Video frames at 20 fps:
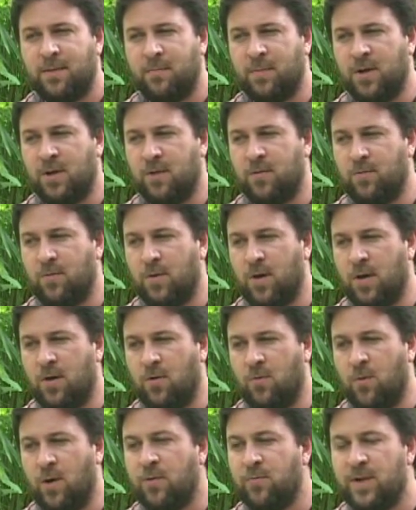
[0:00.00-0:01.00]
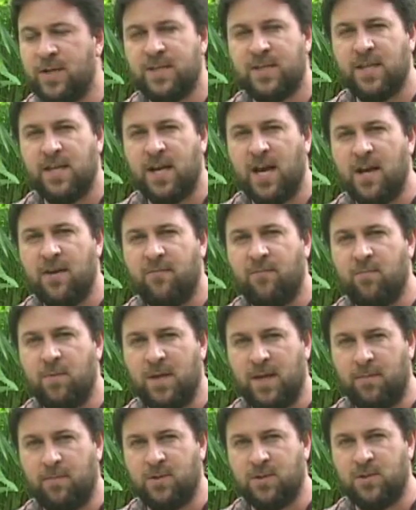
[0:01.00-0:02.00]
but uh, one reason that I've
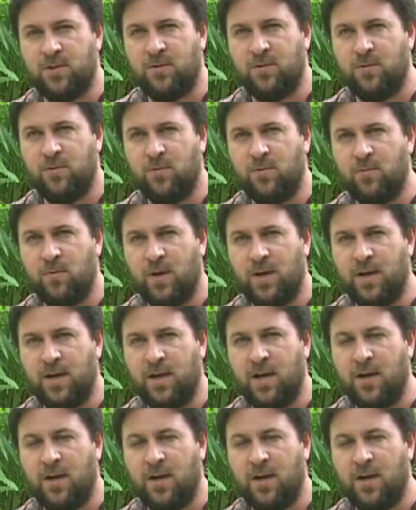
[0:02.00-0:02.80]
been able to uh,